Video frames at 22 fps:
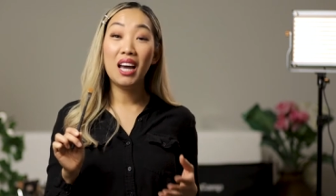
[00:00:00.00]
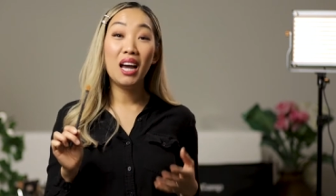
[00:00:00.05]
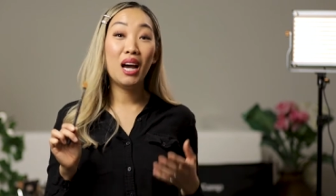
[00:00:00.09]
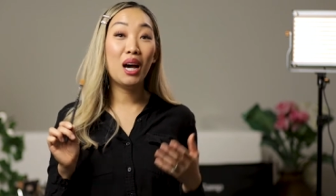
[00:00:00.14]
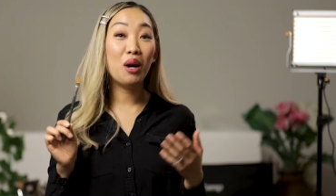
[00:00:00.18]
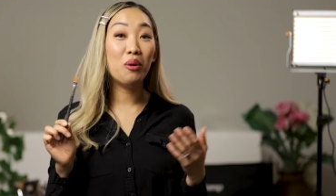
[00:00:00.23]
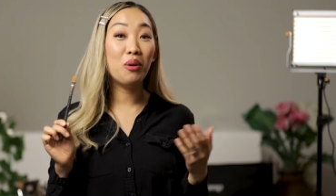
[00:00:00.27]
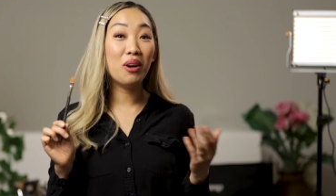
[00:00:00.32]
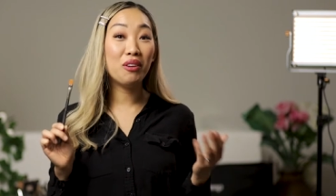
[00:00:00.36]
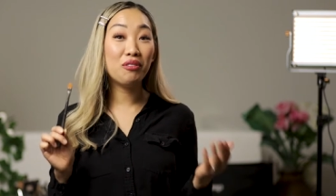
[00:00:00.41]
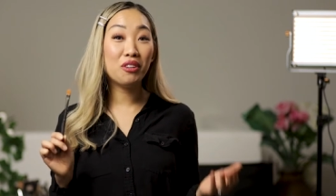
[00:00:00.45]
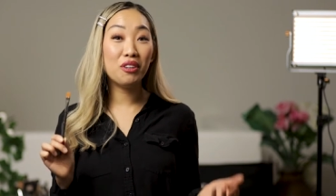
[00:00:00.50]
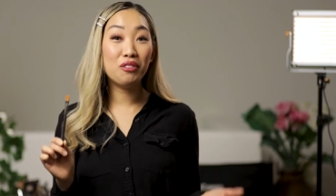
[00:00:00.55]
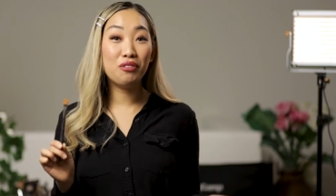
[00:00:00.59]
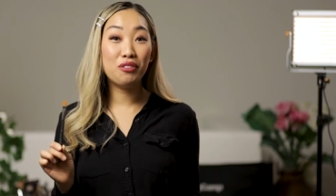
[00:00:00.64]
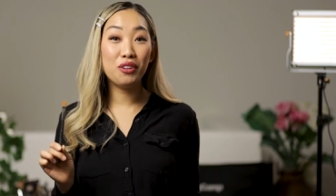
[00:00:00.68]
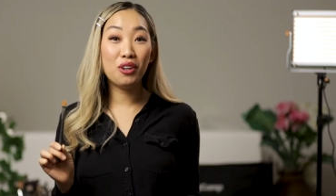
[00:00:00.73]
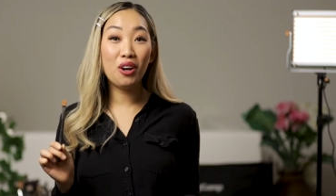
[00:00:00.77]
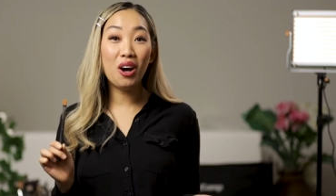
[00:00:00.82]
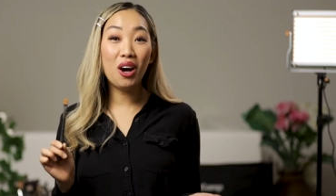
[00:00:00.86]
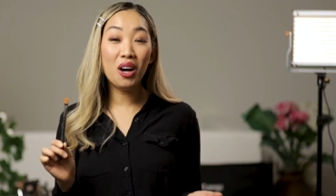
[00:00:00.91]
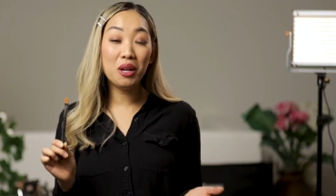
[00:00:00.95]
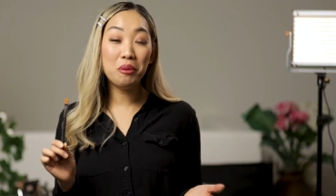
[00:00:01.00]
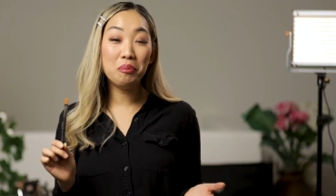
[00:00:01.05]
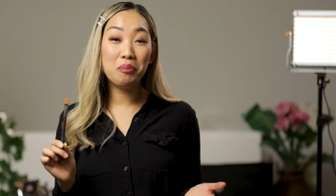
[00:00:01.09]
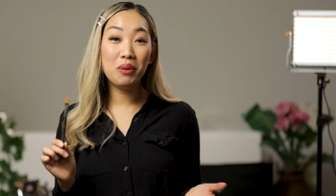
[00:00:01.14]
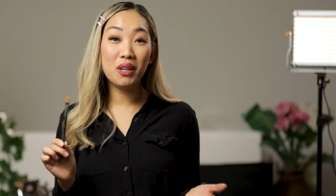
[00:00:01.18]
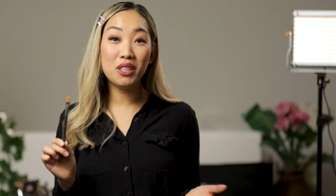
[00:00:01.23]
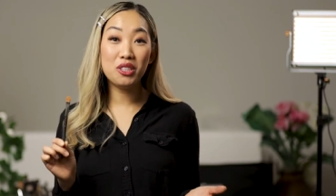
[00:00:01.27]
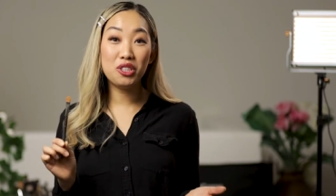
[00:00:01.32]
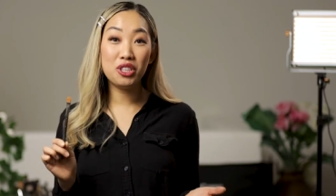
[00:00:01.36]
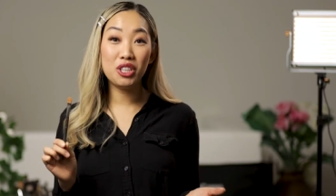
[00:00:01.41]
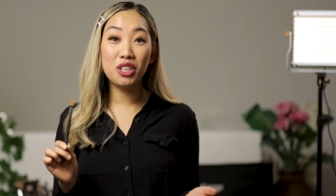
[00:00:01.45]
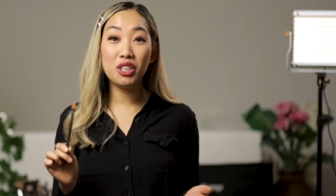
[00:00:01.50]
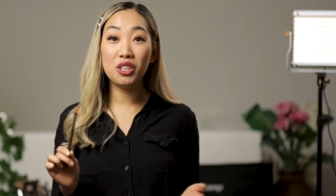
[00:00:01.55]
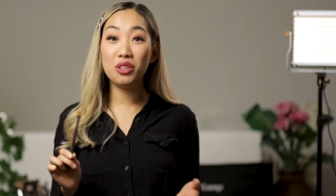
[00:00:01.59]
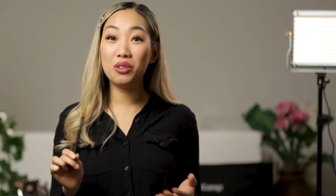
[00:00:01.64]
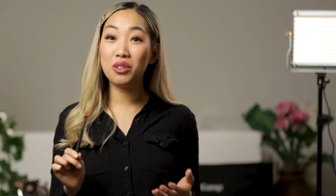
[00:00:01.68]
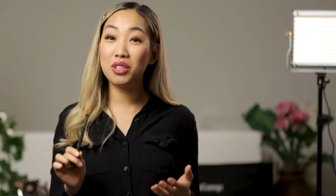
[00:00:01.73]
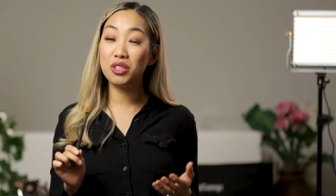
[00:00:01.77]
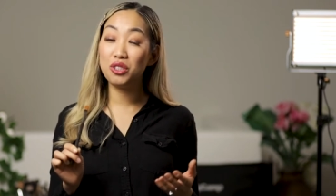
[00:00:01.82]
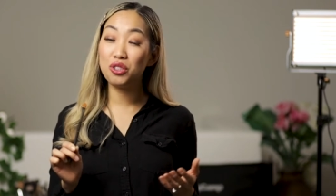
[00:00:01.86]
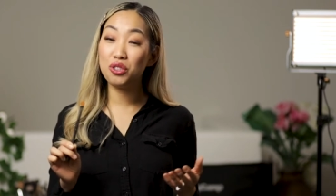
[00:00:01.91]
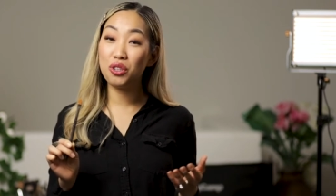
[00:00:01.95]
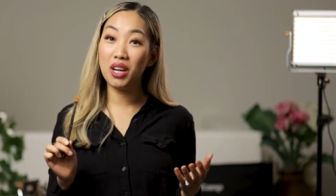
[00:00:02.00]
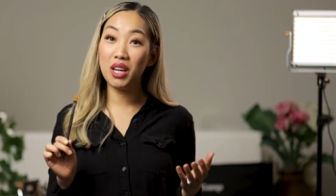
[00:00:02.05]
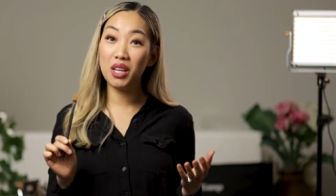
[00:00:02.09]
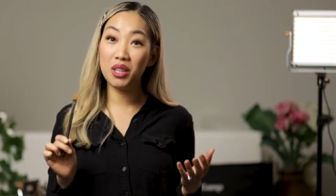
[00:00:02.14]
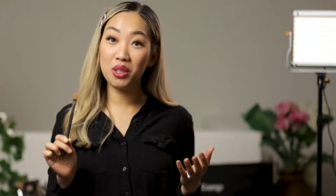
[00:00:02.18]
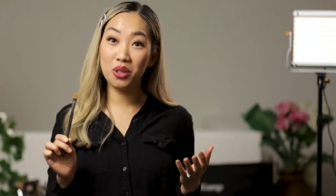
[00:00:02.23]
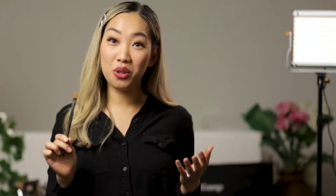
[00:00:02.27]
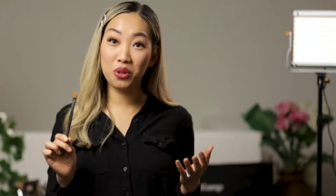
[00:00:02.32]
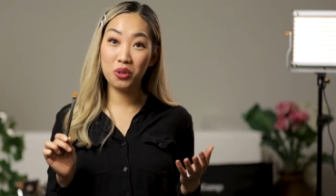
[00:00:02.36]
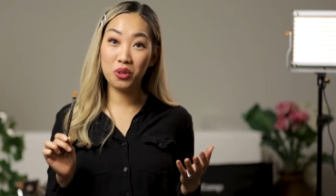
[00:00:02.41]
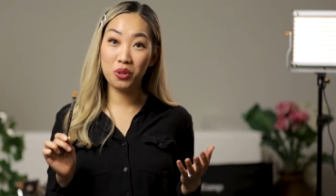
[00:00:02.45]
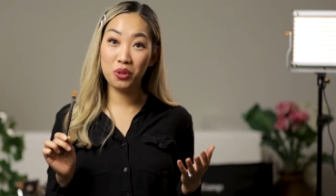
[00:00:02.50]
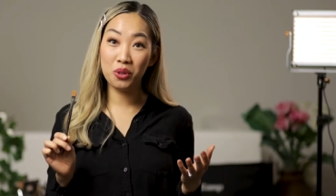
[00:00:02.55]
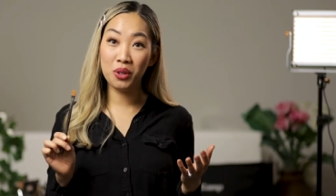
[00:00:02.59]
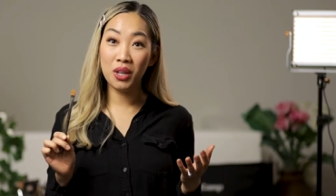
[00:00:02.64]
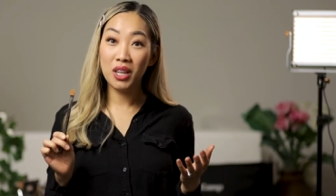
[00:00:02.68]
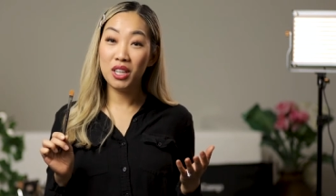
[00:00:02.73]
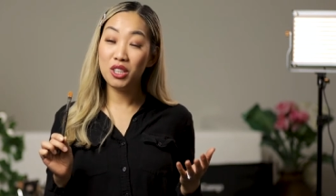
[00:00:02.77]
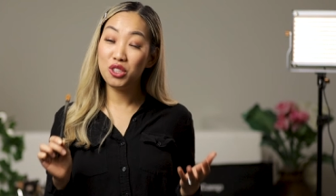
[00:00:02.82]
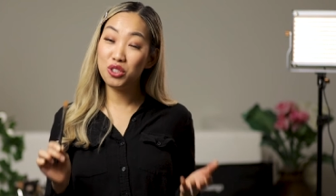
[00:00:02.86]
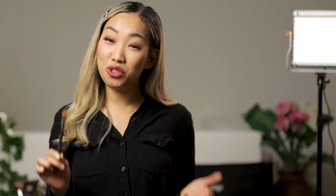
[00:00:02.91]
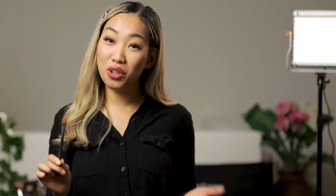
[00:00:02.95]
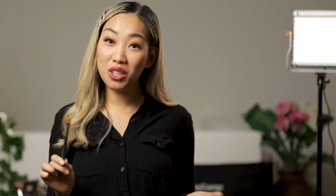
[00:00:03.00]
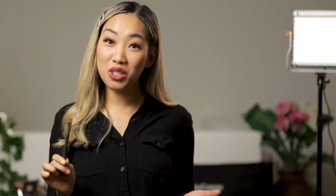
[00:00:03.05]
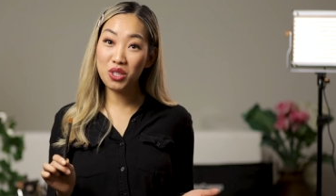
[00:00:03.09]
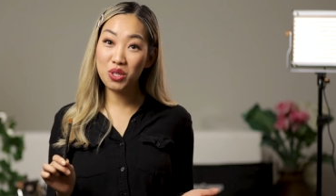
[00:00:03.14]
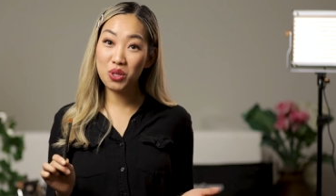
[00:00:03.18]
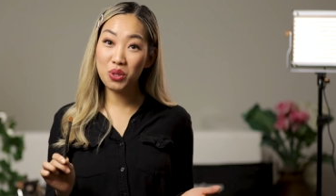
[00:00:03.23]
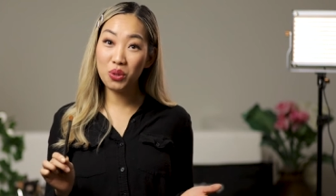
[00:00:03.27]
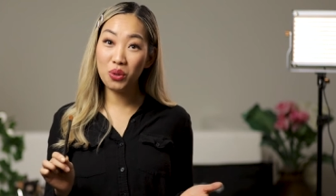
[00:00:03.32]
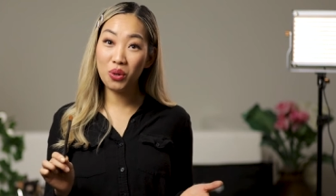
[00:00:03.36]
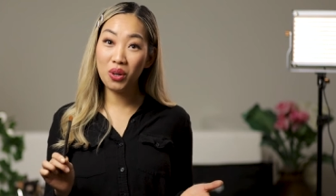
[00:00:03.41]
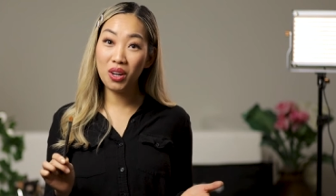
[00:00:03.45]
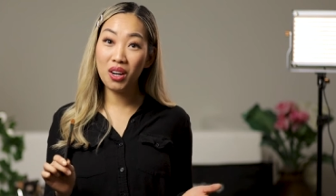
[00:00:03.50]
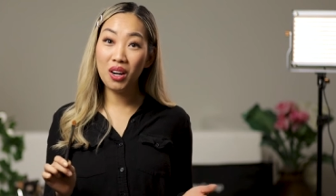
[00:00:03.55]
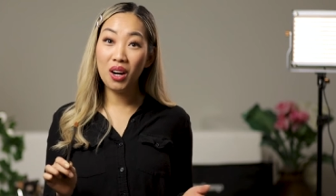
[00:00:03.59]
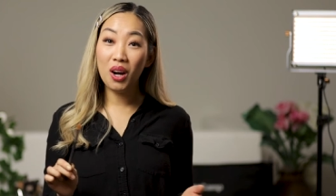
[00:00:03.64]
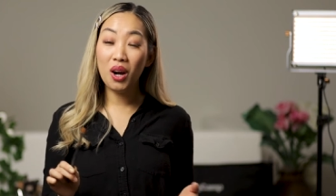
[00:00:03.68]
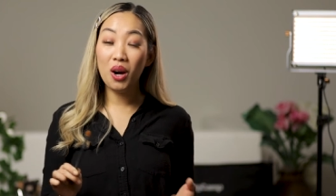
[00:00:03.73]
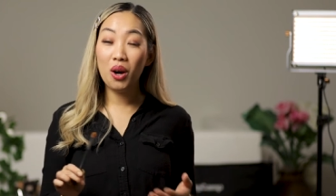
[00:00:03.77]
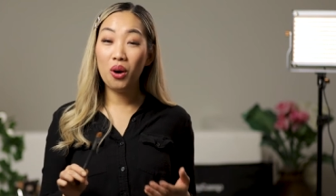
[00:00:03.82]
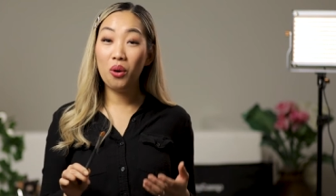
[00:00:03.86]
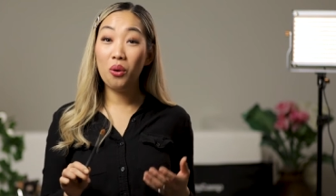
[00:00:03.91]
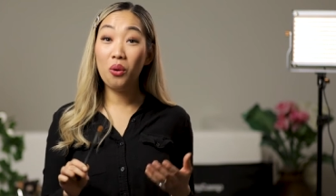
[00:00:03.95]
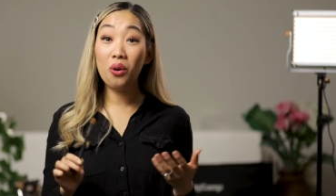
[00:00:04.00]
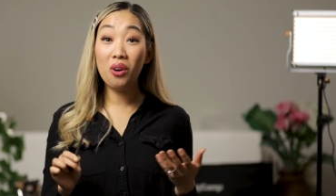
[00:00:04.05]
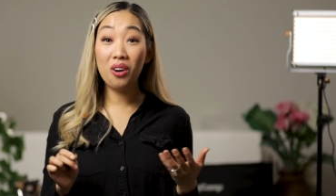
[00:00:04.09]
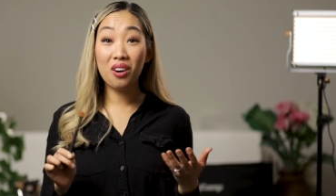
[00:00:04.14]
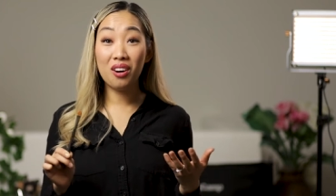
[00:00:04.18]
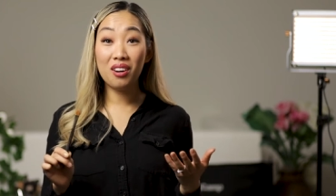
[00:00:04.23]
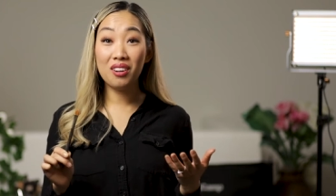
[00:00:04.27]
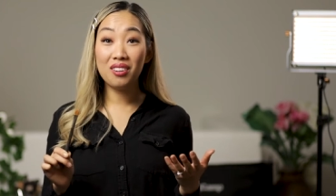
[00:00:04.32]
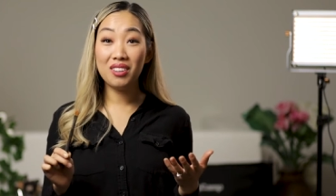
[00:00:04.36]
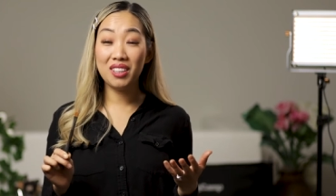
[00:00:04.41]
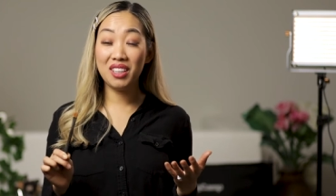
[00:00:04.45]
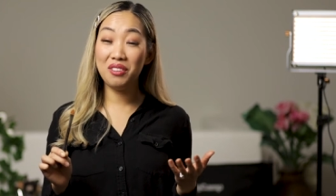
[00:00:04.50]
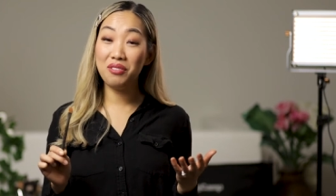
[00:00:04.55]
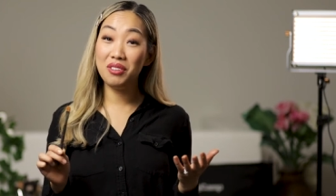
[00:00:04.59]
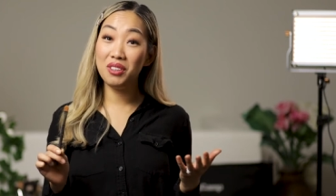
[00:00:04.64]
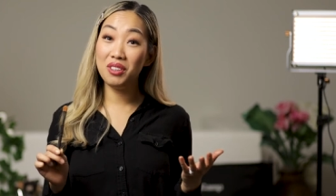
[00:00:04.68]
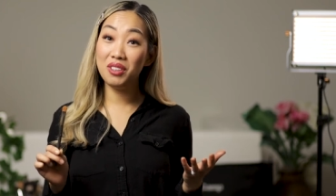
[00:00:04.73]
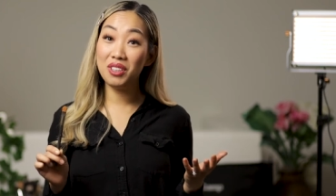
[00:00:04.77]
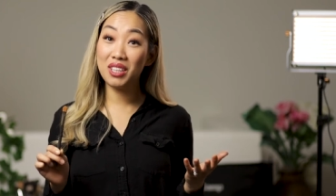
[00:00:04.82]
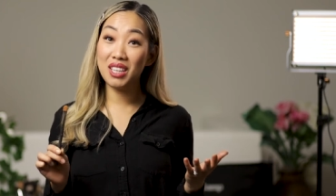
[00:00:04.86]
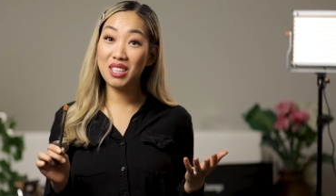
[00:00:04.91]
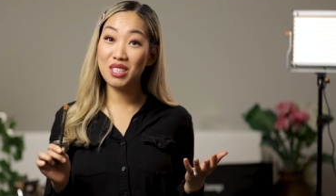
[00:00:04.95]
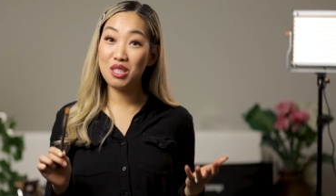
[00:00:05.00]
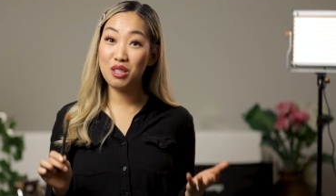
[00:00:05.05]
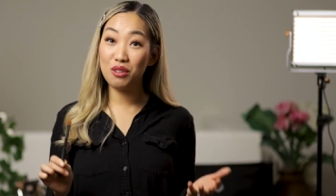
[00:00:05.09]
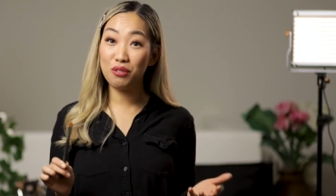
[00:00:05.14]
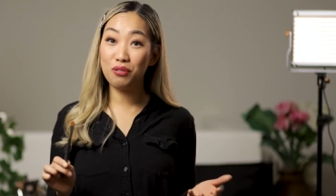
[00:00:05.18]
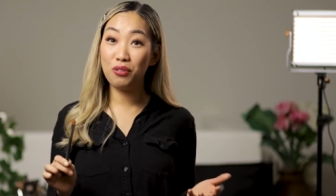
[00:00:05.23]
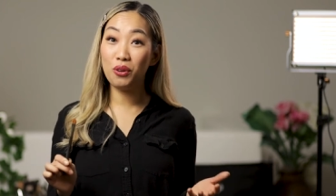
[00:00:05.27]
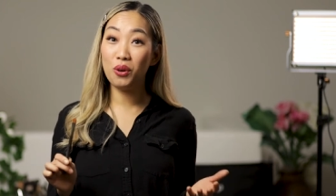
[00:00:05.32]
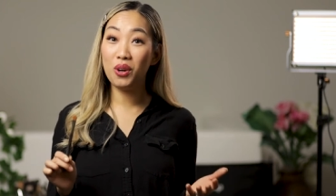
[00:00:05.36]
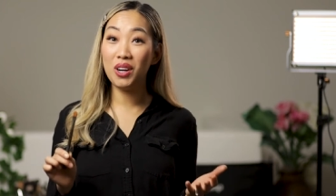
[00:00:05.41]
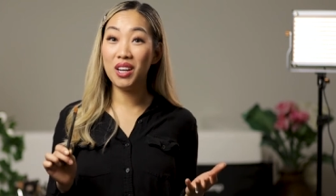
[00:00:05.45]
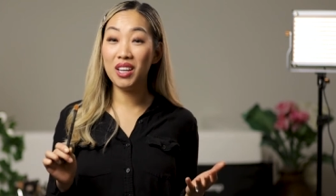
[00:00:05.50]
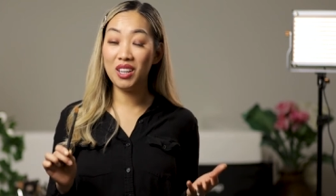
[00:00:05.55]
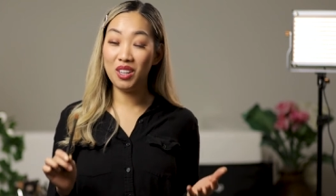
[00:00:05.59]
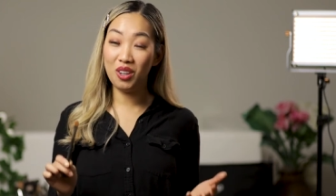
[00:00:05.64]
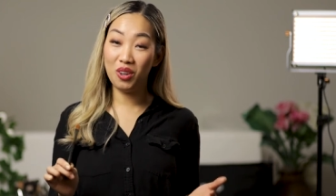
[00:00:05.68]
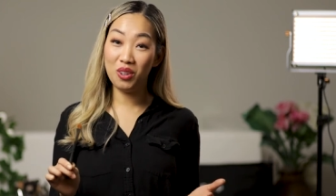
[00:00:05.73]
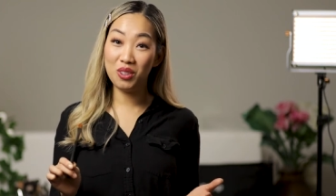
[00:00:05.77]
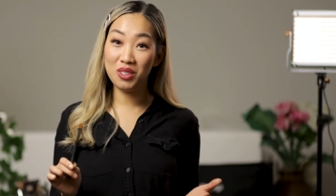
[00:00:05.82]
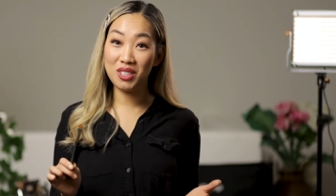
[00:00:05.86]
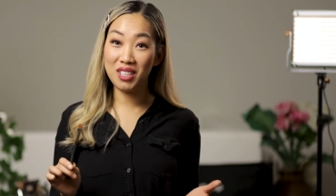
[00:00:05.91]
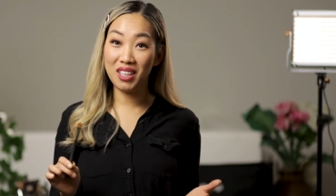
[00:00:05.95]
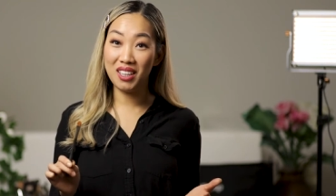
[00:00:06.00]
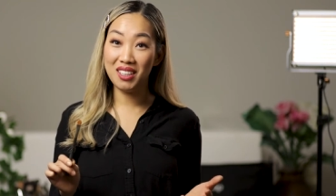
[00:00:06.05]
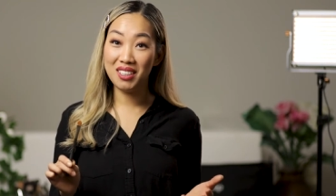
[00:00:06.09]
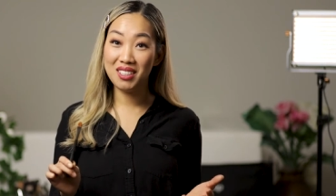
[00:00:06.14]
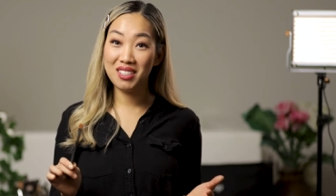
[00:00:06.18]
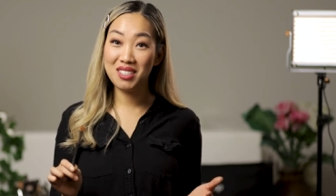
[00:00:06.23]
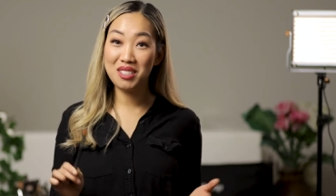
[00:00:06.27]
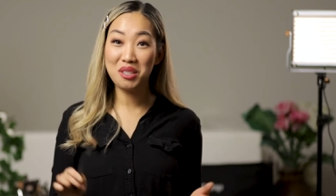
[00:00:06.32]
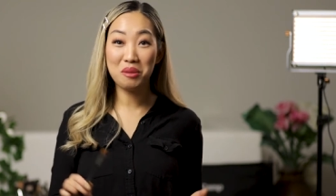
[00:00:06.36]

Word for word: However, if you're on a budget, you can try a local drugstore or even look at Sephora and Ulta.